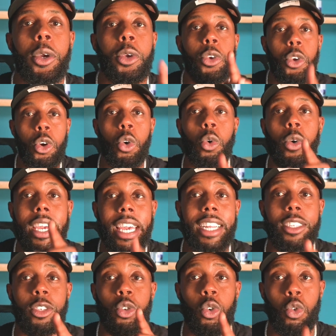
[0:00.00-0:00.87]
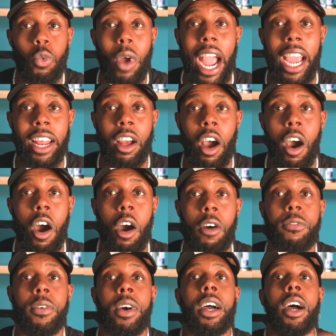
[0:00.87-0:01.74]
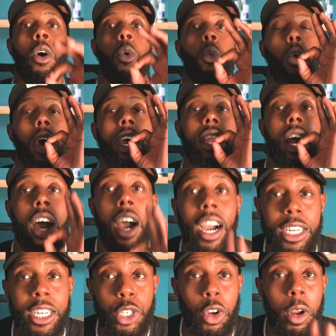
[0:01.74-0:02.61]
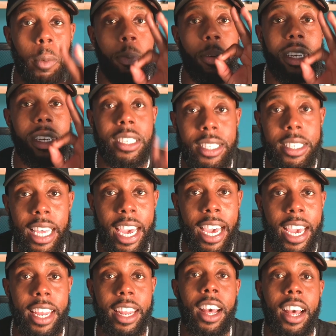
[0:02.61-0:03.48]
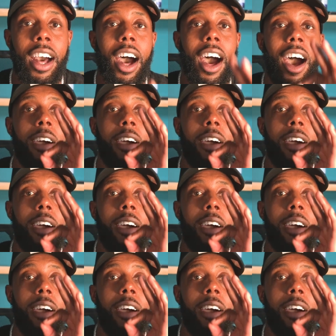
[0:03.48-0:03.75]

you get to write off 100%